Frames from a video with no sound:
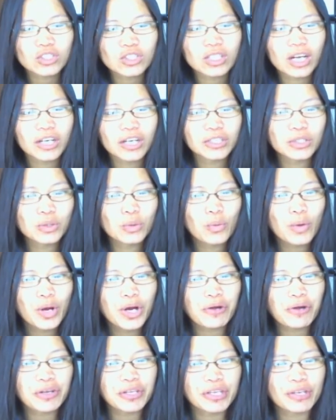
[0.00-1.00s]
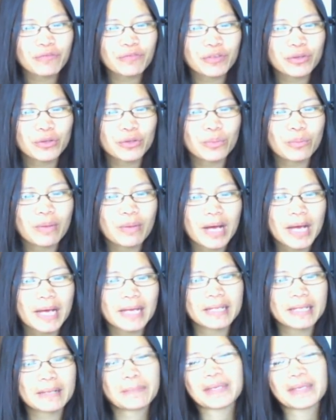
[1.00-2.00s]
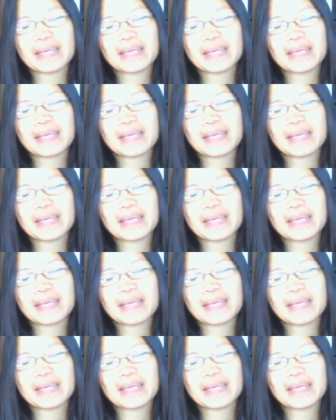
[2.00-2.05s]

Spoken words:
are you wearing, if you don't mind me